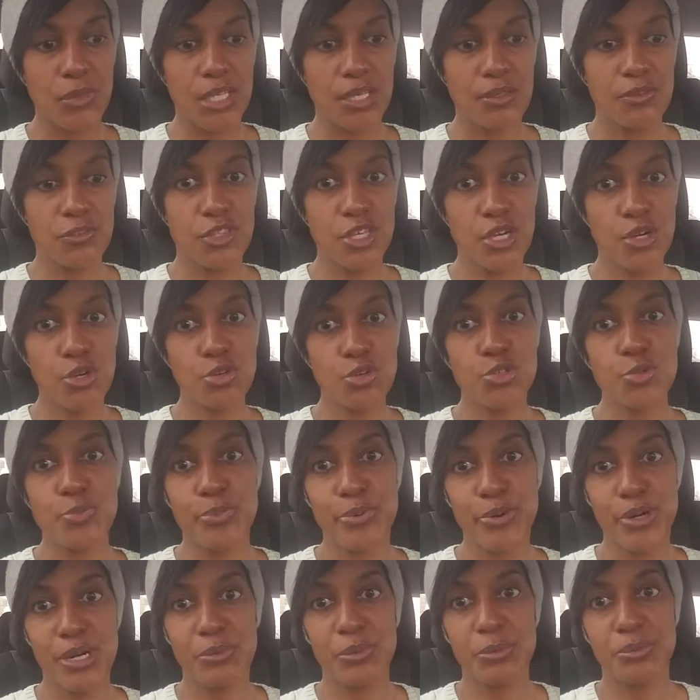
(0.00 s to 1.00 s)
those
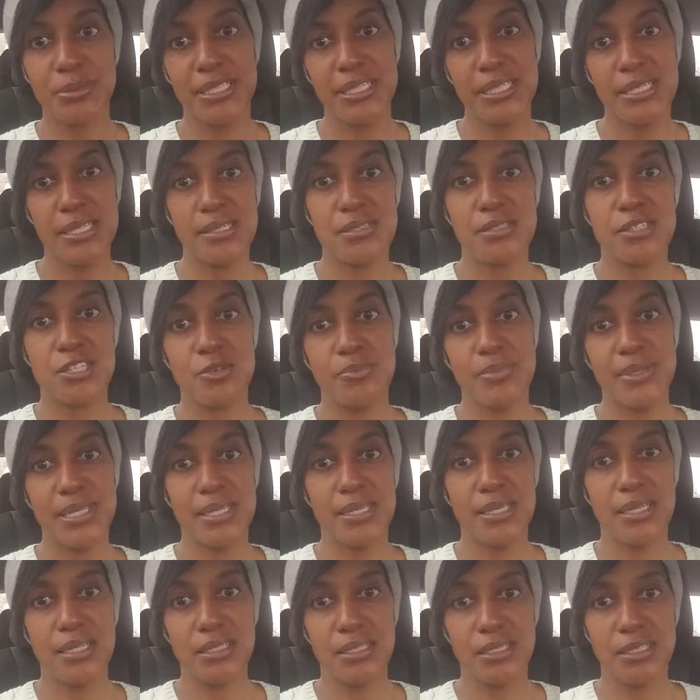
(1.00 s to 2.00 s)
probably needs to
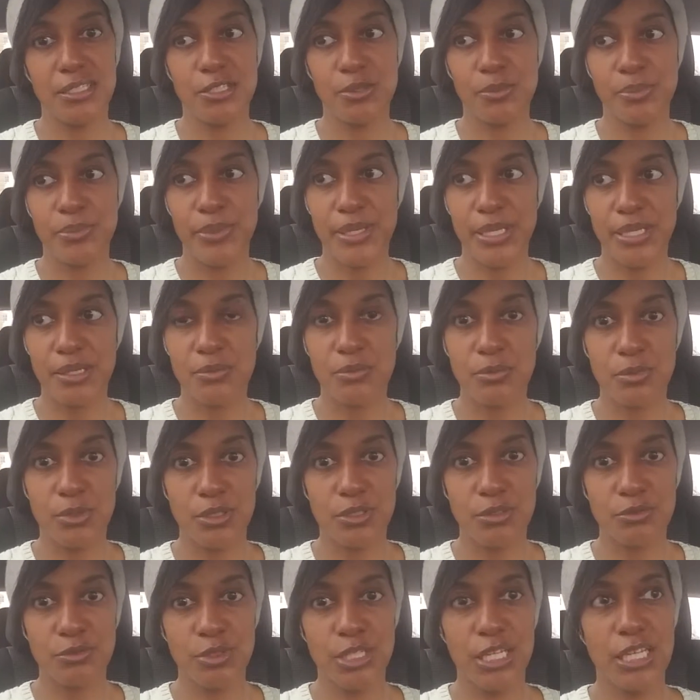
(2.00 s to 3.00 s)
be a little bit
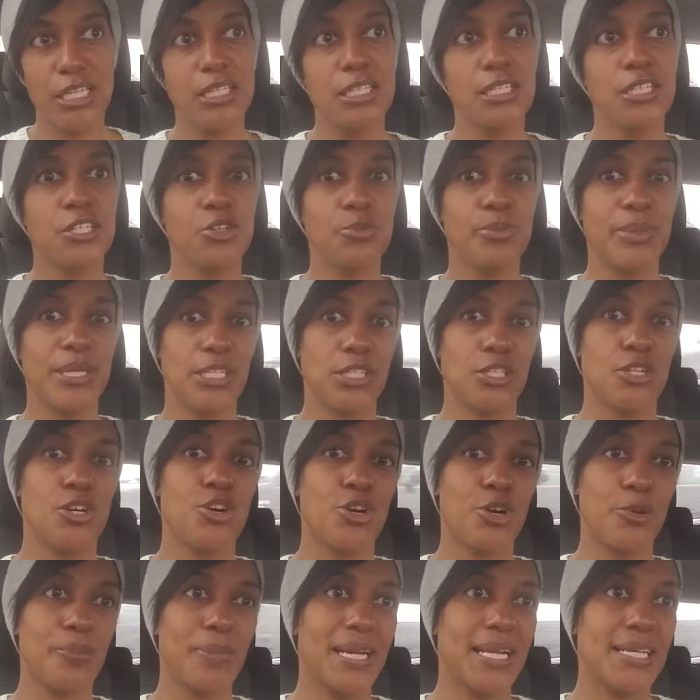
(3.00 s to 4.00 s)

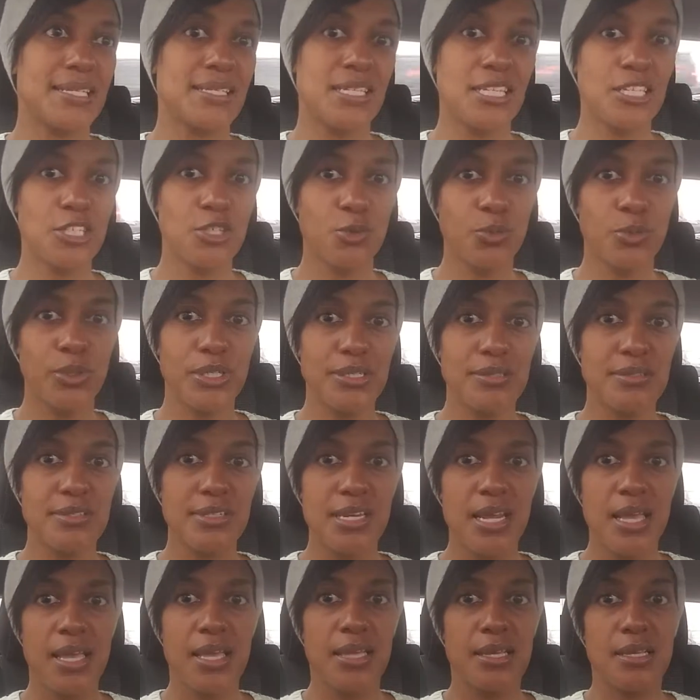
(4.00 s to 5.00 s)
longer, but I still
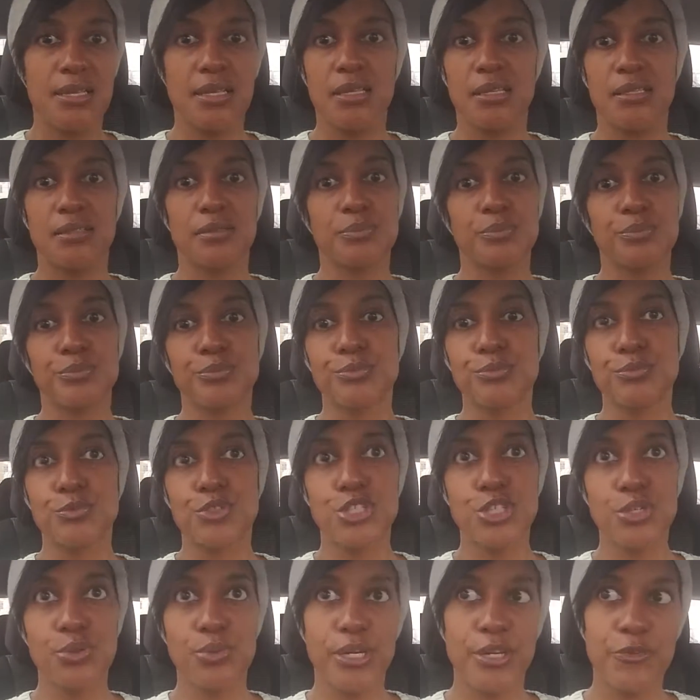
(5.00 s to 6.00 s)
wouldn't
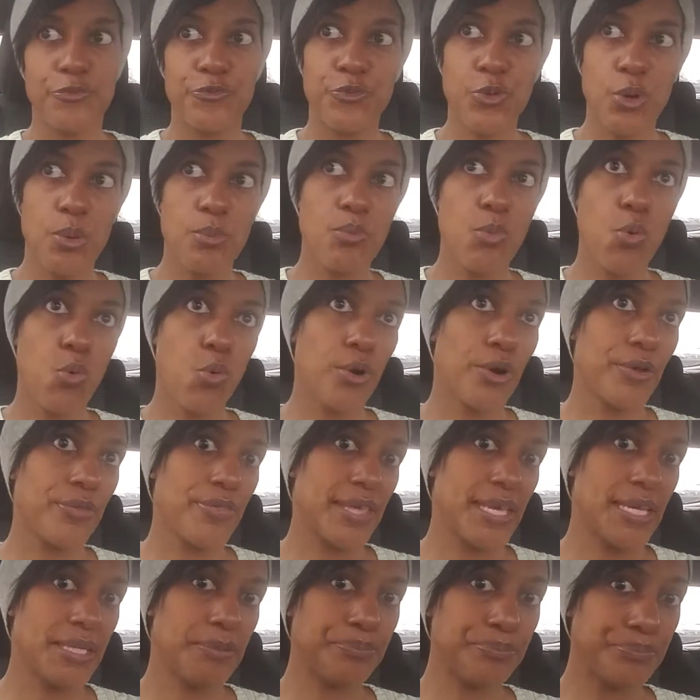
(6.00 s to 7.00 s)
do it for more
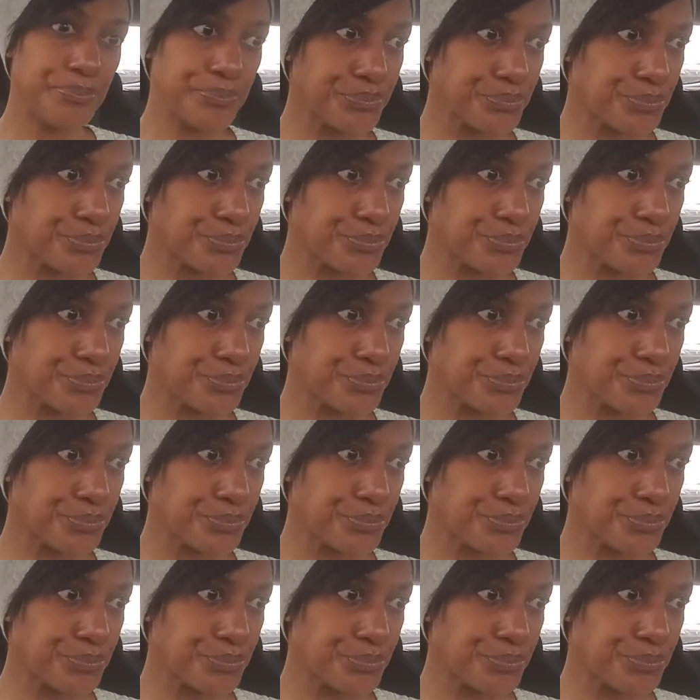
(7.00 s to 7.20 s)
than